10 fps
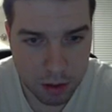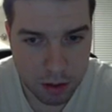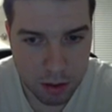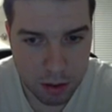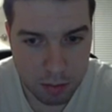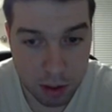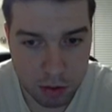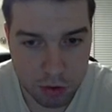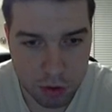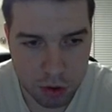mid
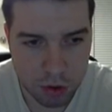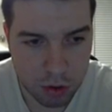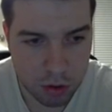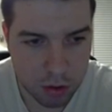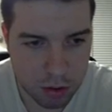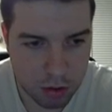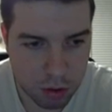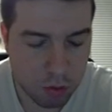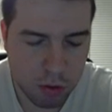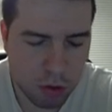control
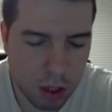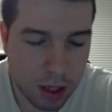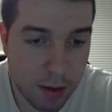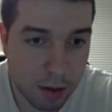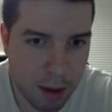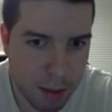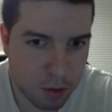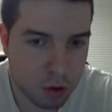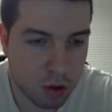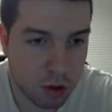or not having map
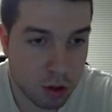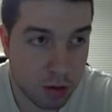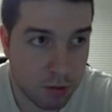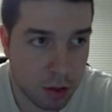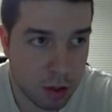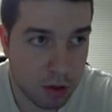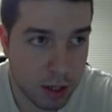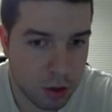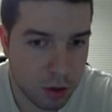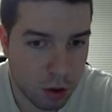control on Inferno at
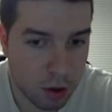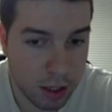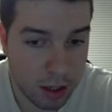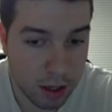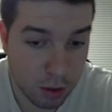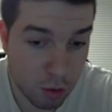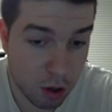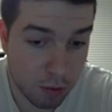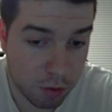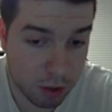all, and going
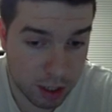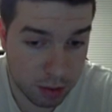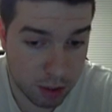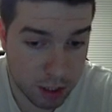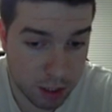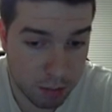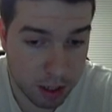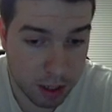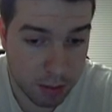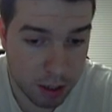for that risky play
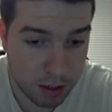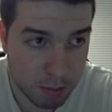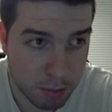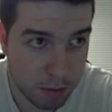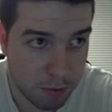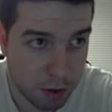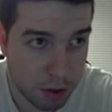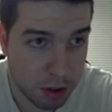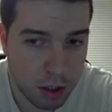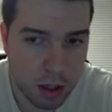by Fur
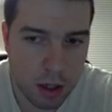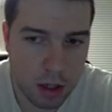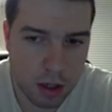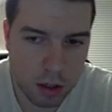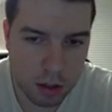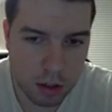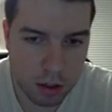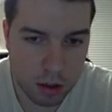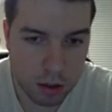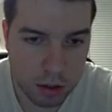
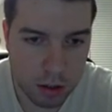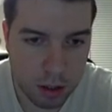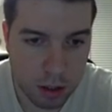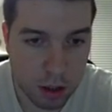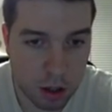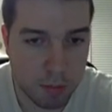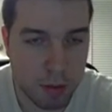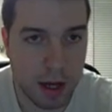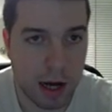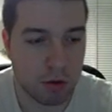did not pay
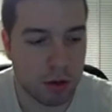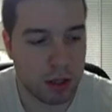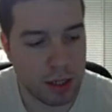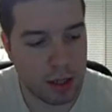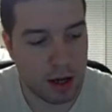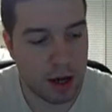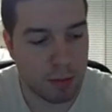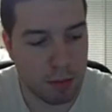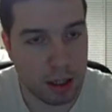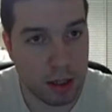out this time. But